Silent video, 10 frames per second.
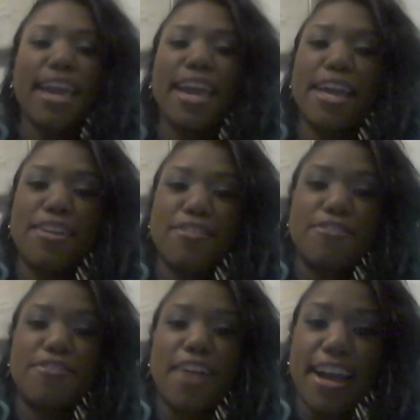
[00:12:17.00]
And
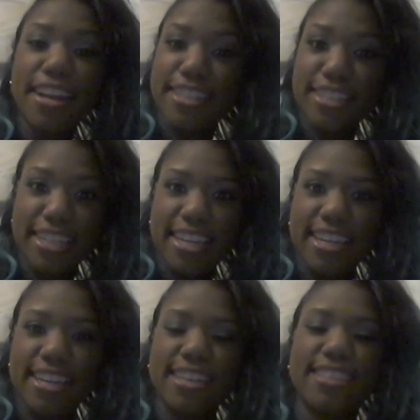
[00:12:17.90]

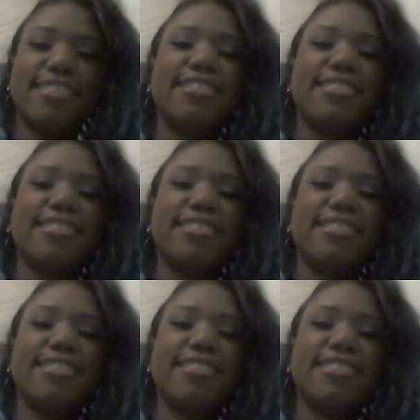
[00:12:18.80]
finally,